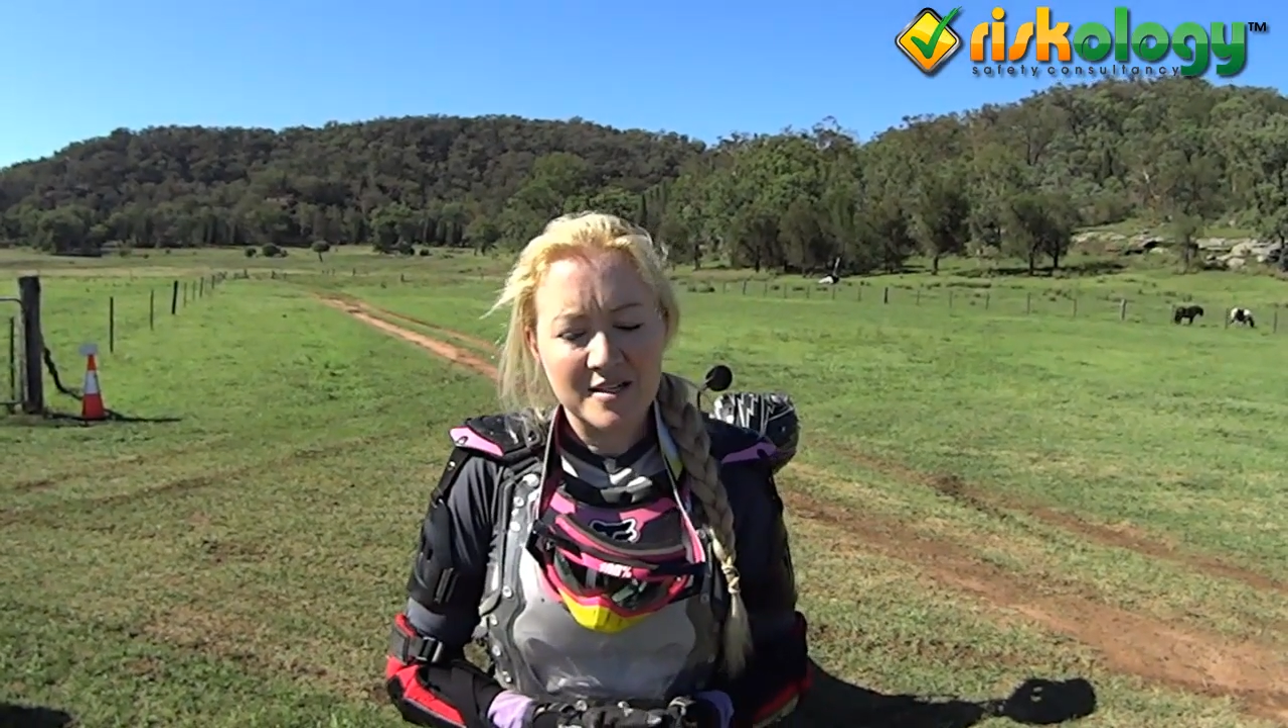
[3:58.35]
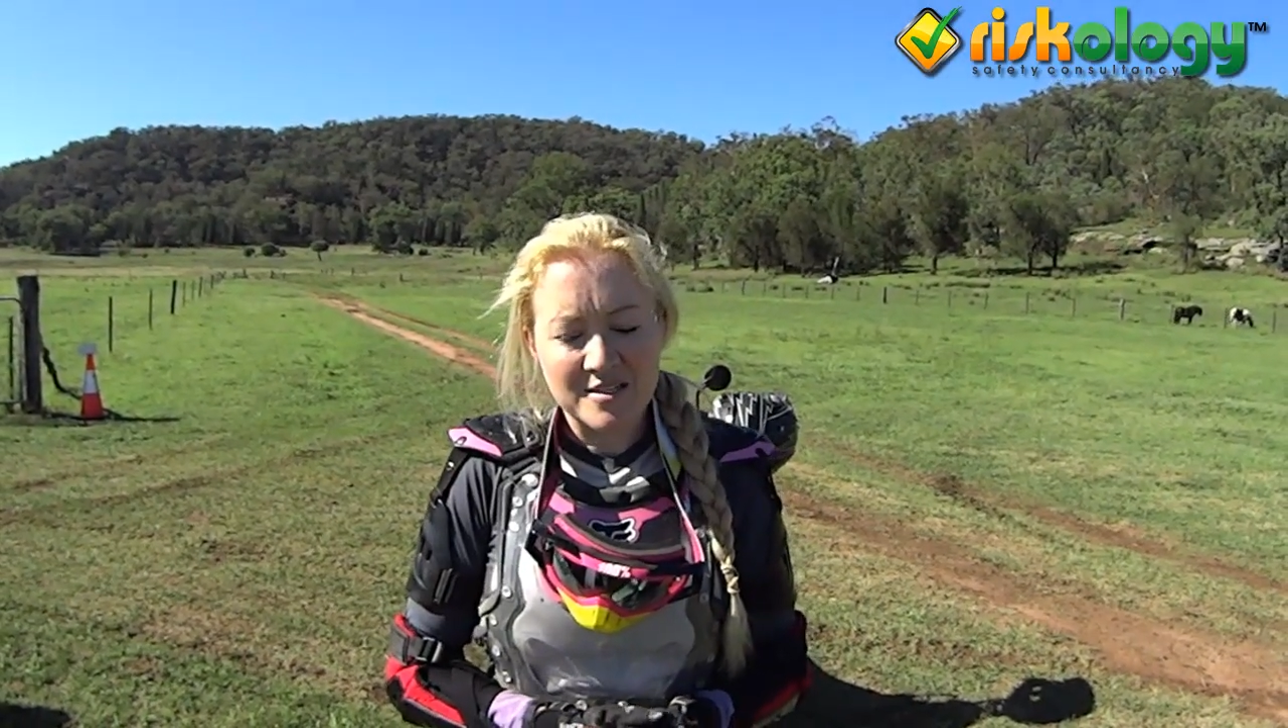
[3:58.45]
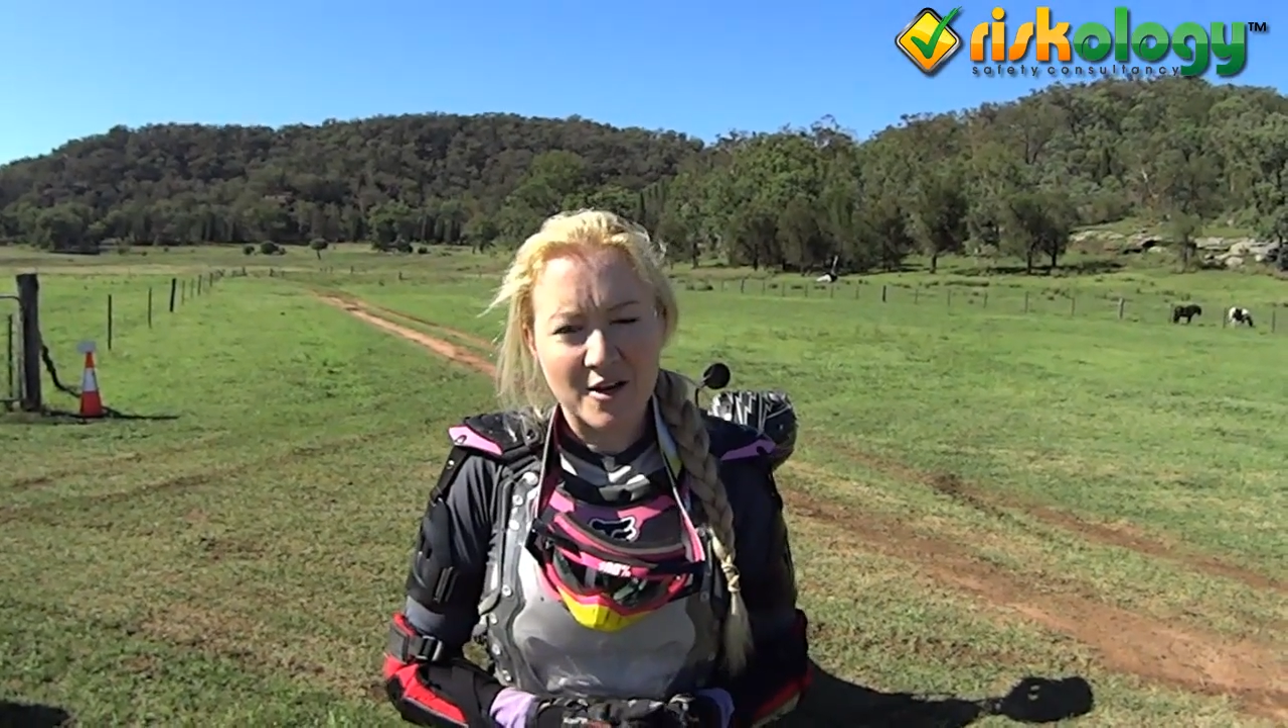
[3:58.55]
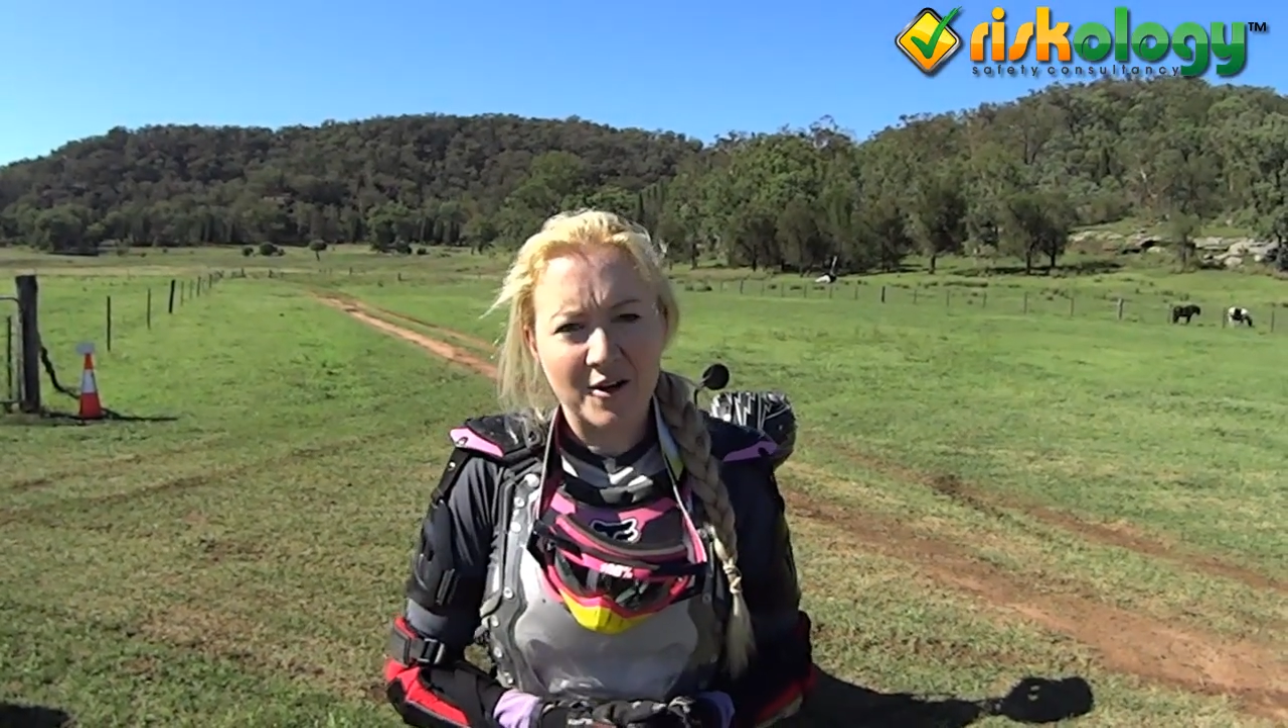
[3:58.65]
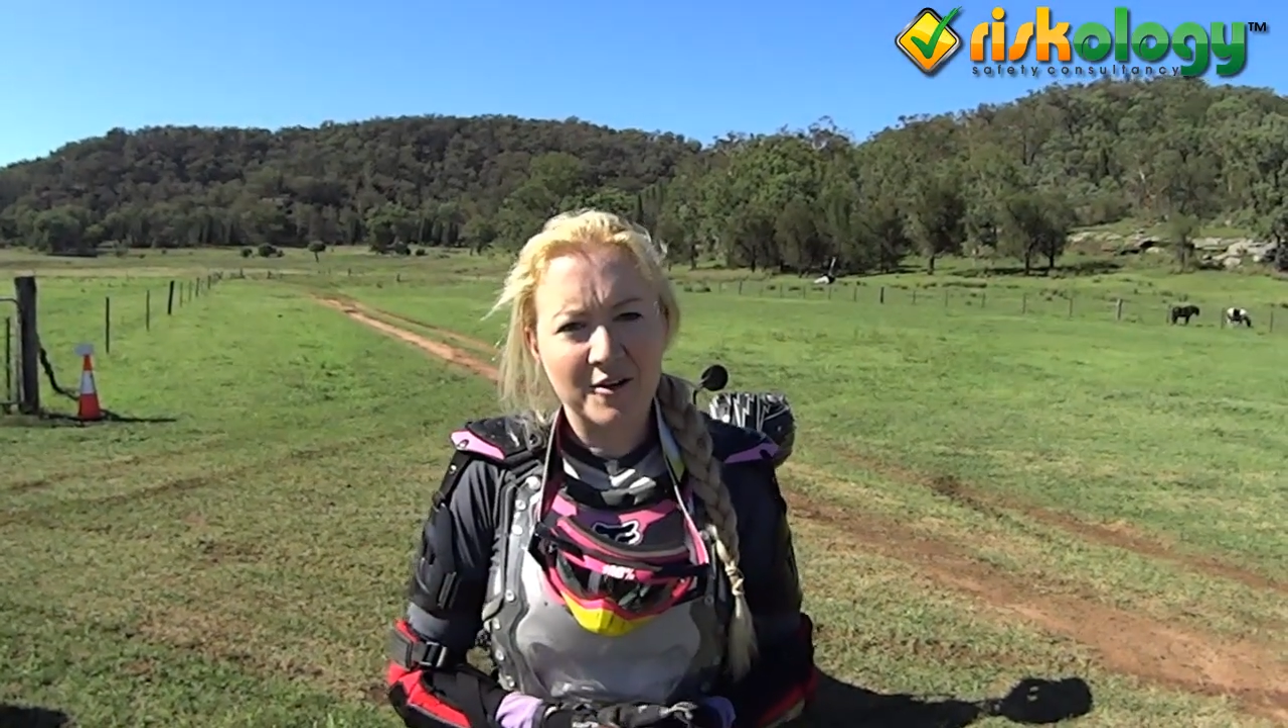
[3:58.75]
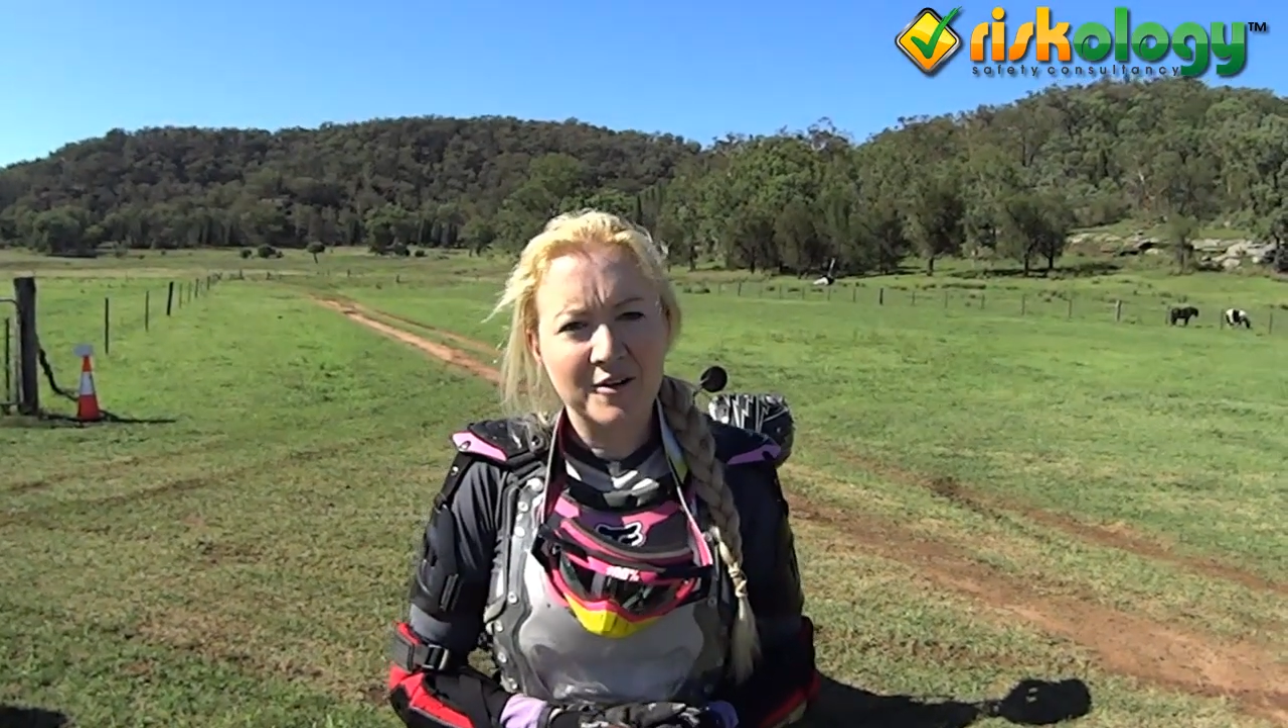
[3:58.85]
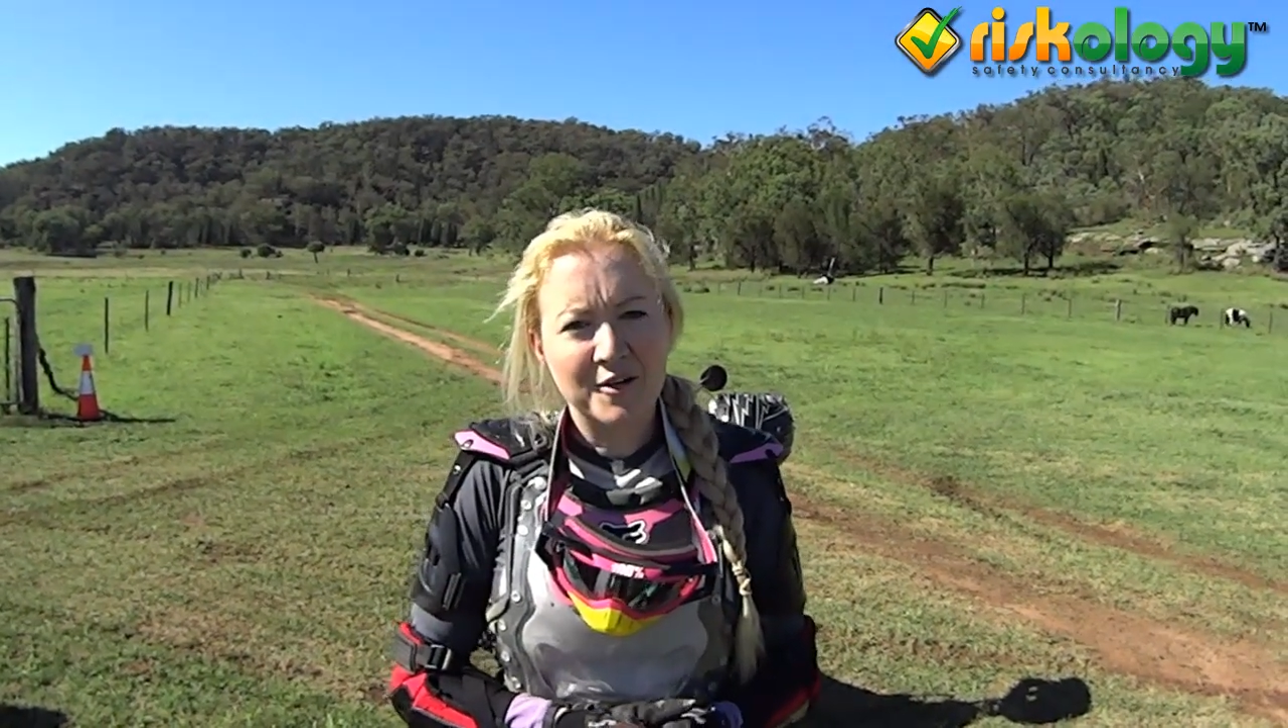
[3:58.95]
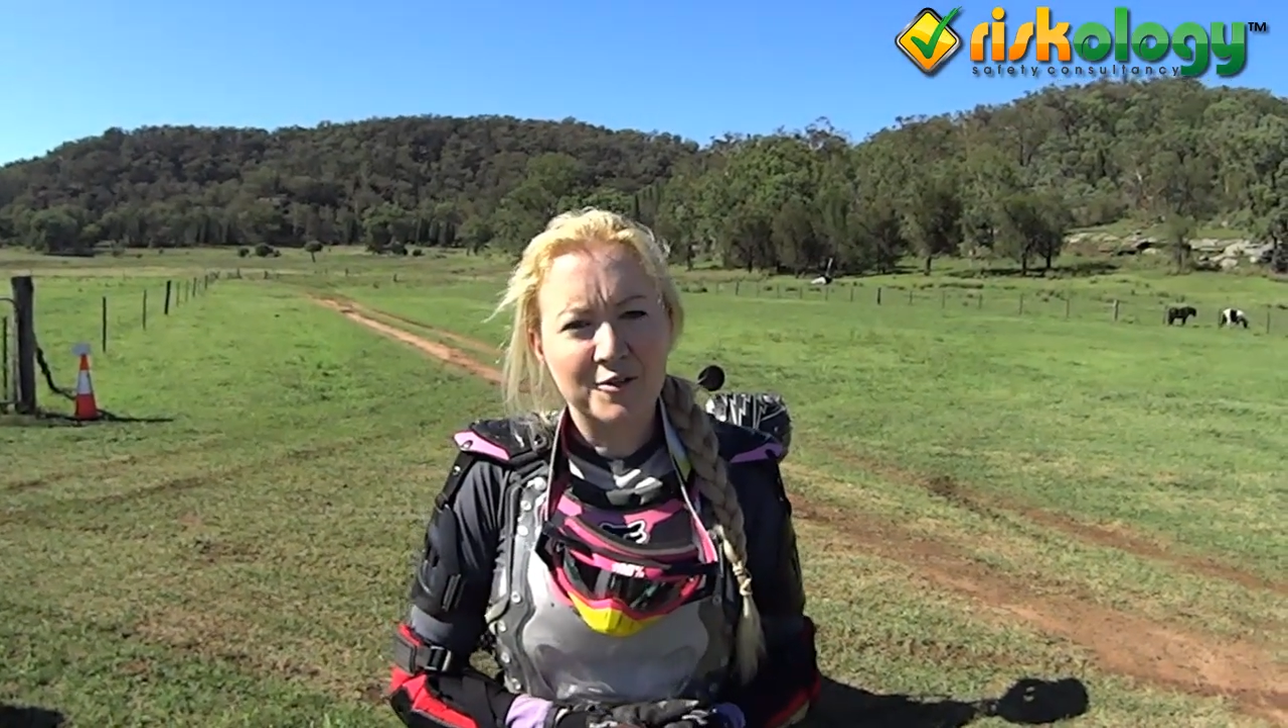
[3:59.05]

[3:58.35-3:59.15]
So